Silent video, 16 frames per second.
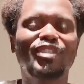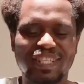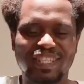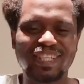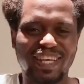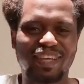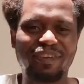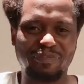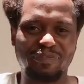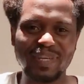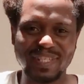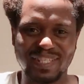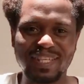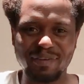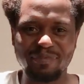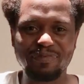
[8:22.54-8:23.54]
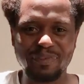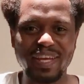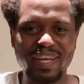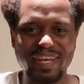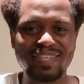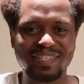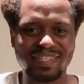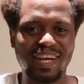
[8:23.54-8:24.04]
like feel something
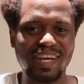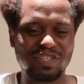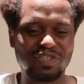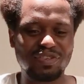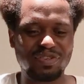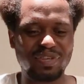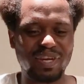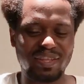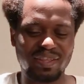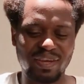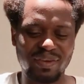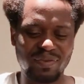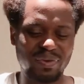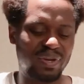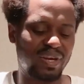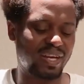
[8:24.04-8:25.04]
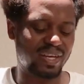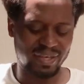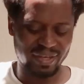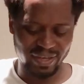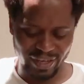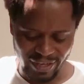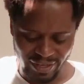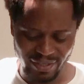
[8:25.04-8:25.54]
inside you, and then you're like,
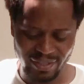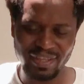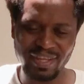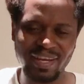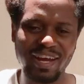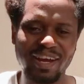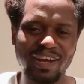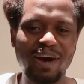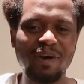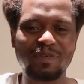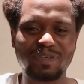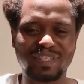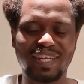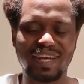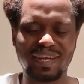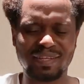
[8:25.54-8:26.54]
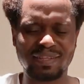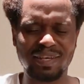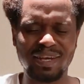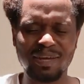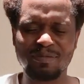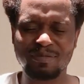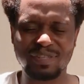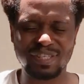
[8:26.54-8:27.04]
I was like,
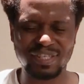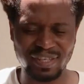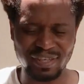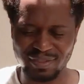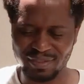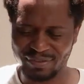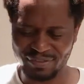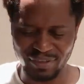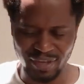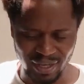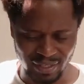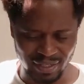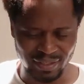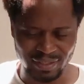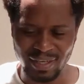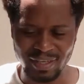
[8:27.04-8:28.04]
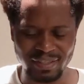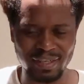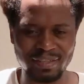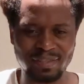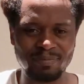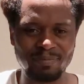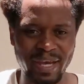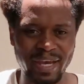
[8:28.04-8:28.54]
damn shit, fuck it, I
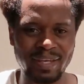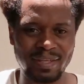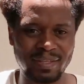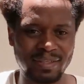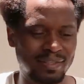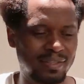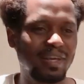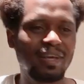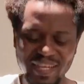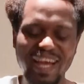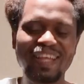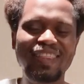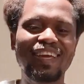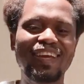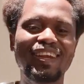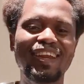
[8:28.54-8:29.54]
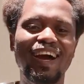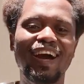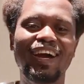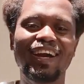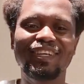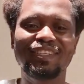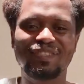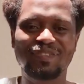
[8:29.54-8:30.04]
just made it. And then
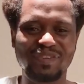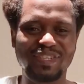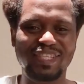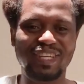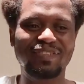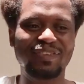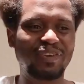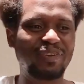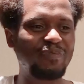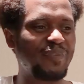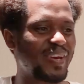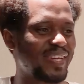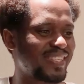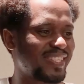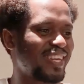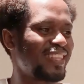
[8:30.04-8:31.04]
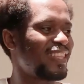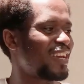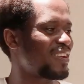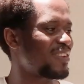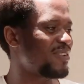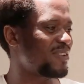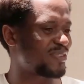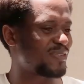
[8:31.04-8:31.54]
I took the document and
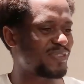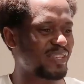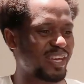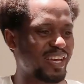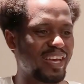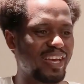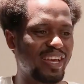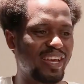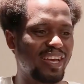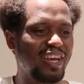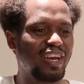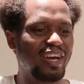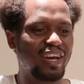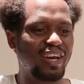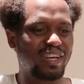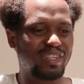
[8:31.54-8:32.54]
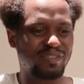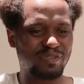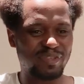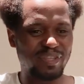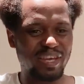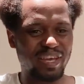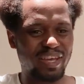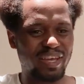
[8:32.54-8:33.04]
then go to
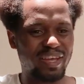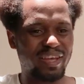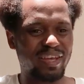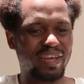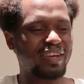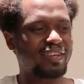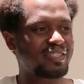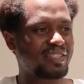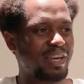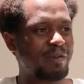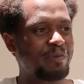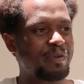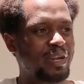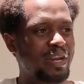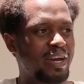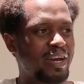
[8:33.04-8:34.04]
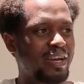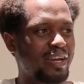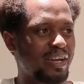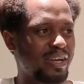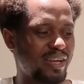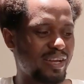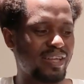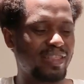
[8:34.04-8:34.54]
the examiner,
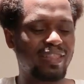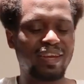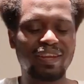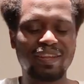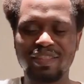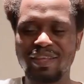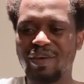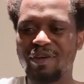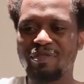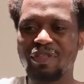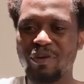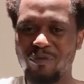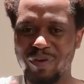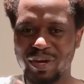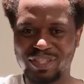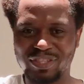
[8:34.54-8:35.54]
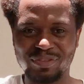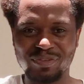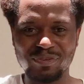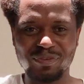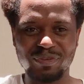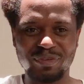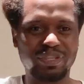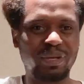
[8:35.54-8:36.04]
and then there were
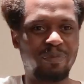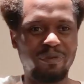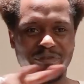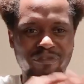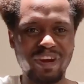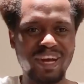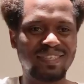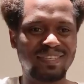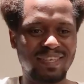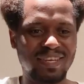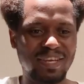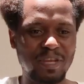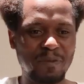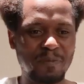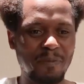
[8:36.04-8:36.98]
2 supervising.